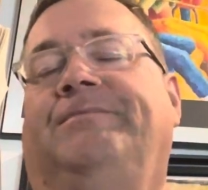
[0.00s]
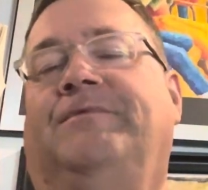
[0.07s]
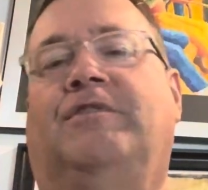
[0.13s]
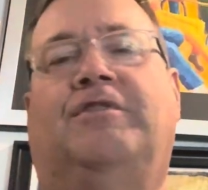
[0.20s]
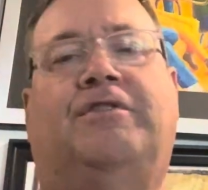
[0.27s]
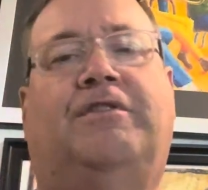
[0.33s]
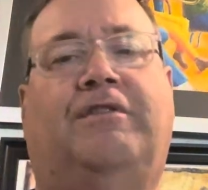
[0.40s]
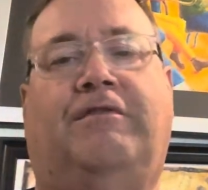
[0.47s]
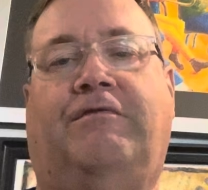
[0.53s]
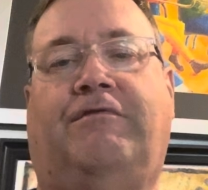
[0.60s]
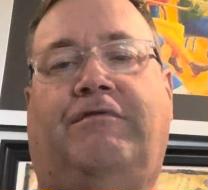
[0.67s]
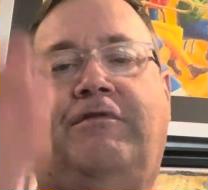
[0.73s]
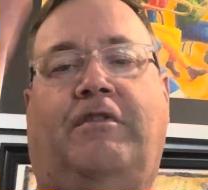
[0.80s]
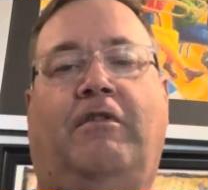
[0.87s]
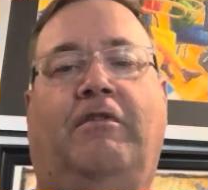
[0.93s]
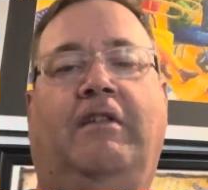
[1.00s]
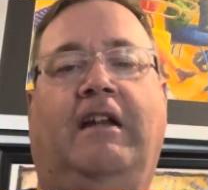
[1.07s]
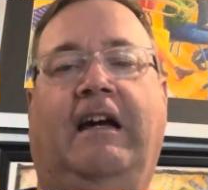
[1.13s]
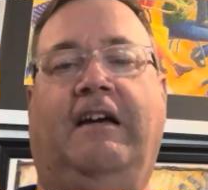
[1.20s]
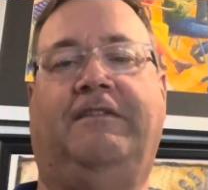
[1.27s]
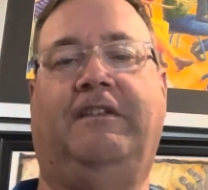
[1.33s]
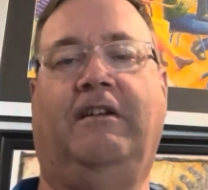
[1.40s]
Just throw that
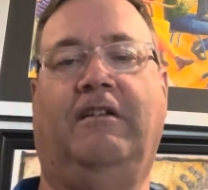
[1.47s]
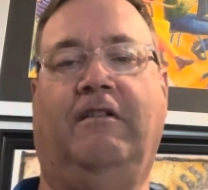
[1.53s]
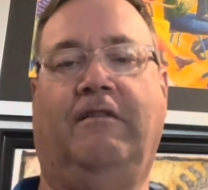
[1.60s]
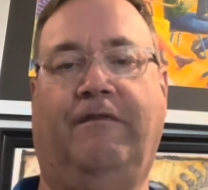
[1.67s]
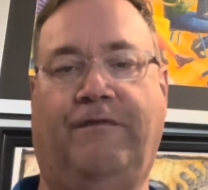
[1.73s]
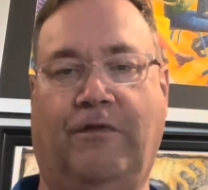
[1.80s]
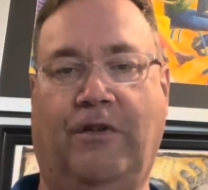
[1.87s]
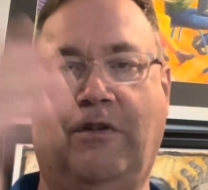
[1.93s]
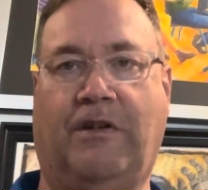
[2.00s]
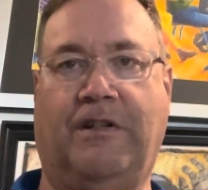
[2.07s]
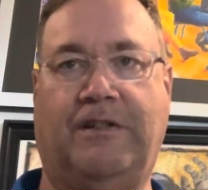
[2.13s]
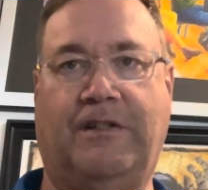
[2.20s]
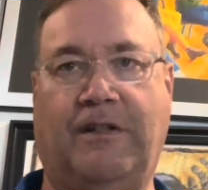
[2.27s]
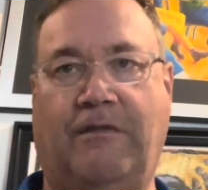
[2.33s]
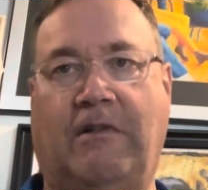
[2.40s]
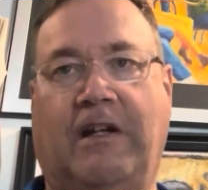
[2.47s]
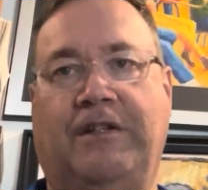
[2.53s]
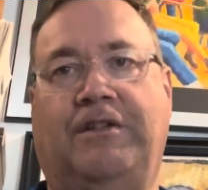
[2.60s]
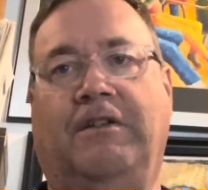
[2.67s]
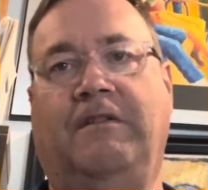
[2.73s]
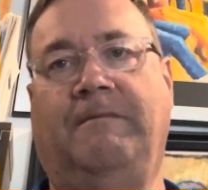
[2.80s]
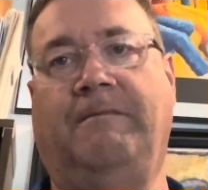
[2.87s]
out there for your
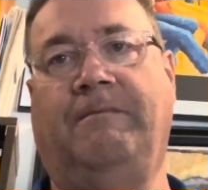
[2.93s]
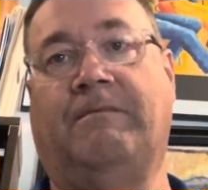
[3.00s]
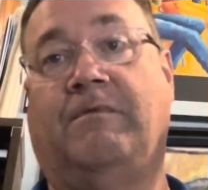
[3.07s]
consideration.